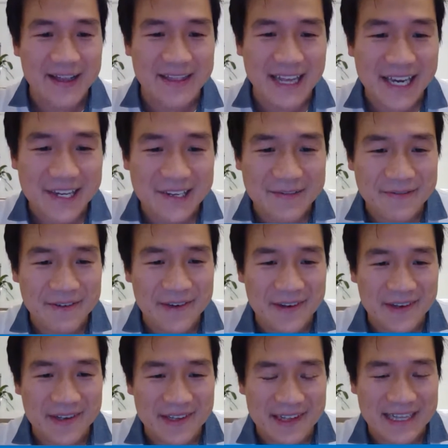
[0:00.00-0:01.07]
Thank you
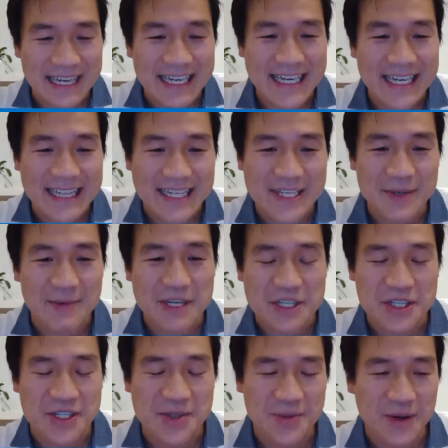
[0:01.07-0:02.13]
for leading this
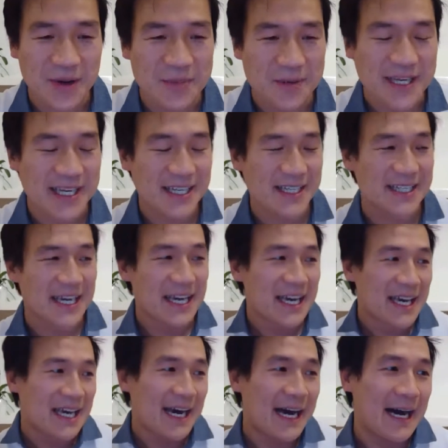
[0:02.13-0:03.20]
question as well, because
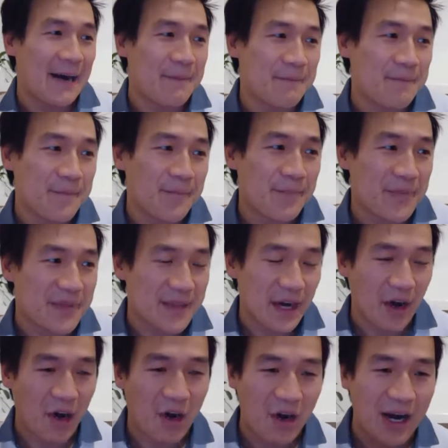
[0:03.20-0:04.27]
the
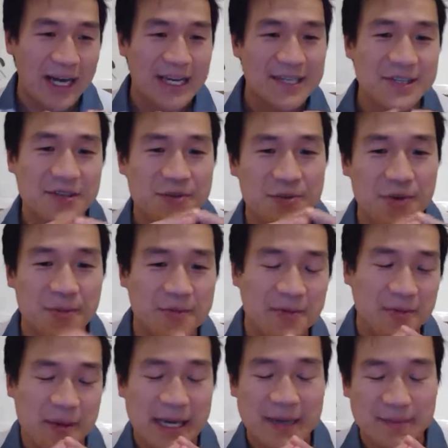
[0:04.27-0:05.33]
highest group
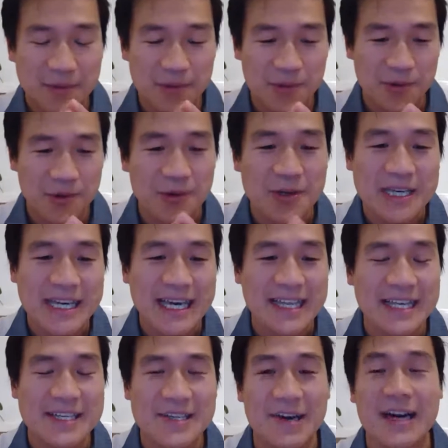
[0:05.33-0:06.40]
of people who
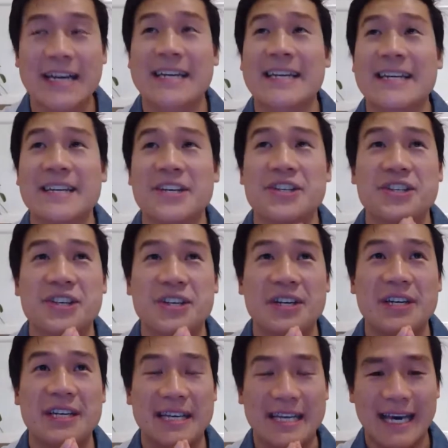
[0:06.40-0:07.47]
get this eye
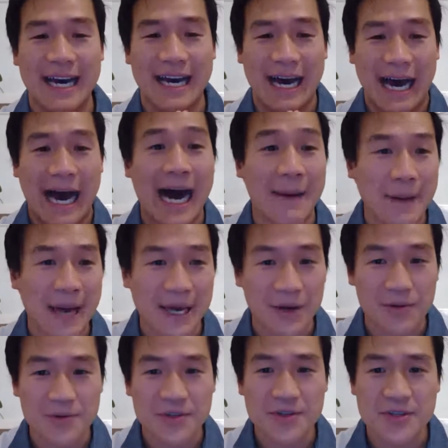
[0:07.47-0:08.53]
condition are
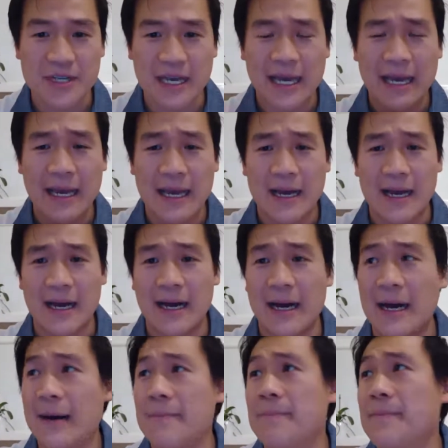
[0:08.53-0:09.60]
males.
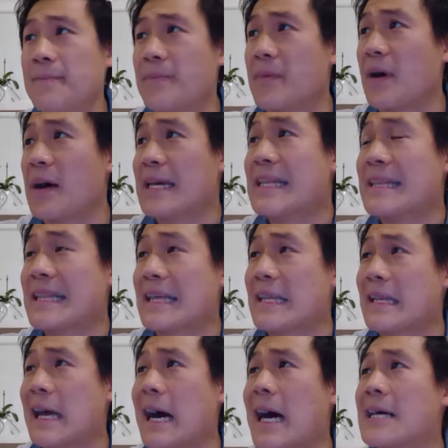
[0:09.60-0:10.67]
In the
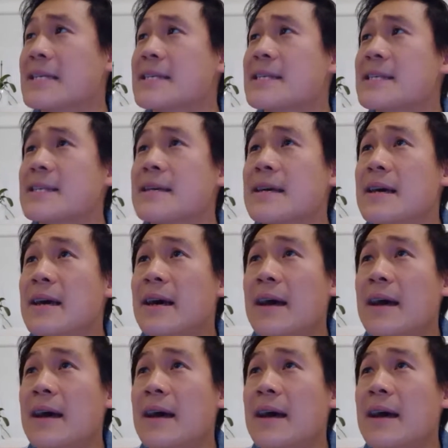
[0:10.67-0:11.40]
last